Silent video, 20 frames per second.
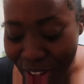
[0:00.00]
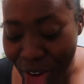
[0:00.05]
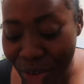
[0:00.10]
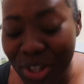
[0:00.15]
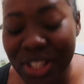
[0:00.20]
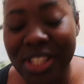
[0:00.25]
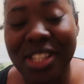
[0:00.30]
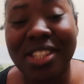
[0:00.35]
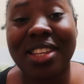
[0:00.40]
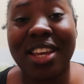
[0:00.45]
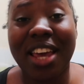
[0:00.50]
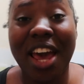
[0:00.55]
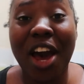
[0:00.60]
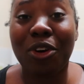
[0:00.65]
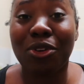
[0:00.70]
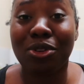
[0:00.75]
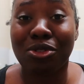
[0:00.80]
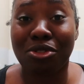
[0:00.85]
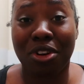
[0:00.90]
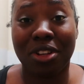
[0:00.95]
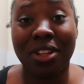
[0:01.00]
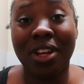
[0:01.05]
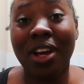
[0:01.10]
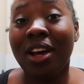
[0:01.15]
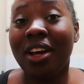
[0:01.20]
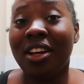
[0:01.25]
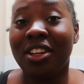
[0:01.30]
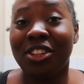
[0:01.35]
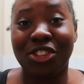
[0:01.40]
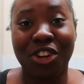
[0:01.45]
What is this, the kettle's on?
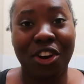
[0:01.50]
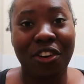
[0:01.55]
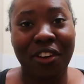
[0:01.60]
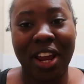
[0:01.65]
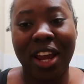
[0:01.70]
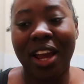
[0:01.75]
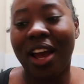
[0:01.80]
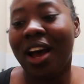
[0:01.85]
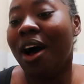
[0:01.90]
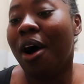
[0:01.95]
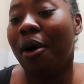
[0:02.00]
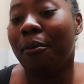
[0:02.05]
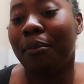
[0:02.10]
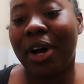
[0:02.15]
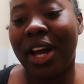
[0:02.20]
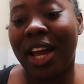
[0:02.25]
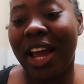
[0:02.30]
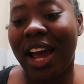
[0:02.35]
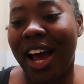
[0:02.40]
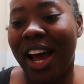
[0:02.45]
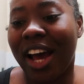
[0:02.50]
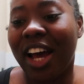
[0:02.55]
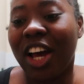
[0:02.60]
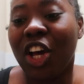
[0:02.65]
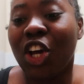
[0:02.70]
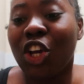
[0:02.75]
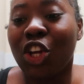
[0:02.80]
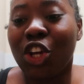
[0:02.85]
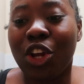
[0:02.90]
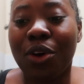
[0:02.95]
Sorry. But yeah,
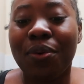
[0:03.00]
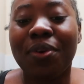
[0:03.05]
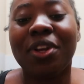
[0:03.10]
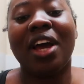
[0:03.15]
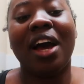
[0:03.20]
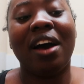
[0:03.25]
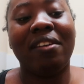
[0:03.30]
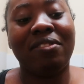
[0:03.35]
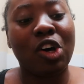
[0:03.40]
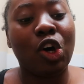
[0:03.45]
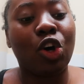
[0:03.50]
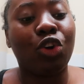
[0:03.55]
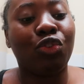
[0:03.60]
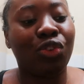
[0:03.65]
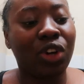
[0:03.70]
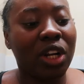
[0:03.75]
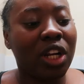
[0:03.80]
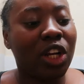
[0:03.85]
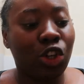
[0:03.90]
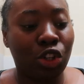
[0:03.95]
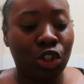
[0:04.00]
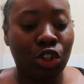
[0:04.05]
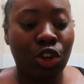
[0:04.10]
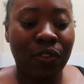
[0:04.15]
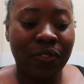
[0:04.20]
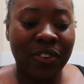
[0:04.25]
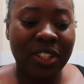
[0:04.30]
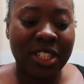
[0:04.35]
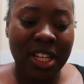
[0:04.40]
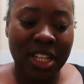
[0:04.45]
you know when you have a really good
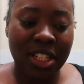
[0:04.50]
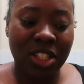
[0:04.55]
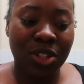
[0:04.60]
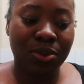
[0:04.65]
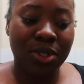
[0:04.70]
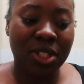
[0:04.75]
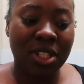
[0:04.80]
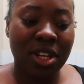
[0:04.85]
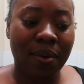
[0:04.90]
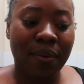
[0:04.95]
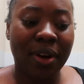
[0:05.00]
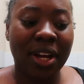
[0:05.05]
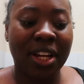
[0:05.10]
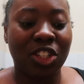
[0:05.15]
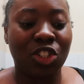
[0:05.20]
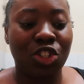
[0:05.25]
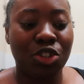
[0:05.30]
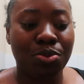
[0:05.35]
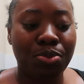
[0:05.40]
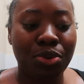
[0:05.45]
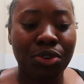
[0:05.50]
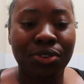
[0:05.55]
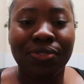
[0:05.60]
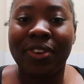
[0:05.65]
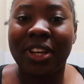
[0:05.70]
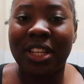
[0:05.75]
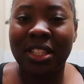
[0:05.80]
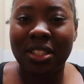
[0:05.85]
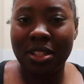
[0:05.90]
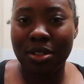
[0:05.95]
conversation with someone and just put
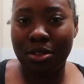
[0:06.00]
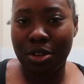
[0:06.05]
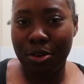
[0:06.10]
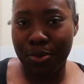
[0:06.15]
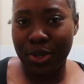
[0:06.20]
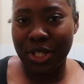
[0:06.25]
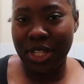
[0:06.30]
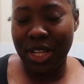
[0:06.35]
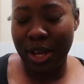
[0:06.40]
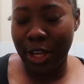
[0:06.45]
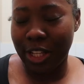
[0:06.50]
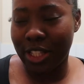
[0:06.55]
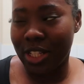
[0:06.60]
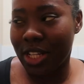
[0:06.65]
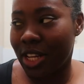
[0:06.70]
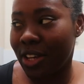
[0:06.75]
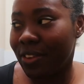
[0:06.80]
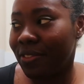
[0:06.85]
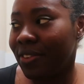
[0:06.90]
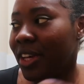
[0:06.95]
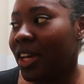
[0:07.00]
things into perspective?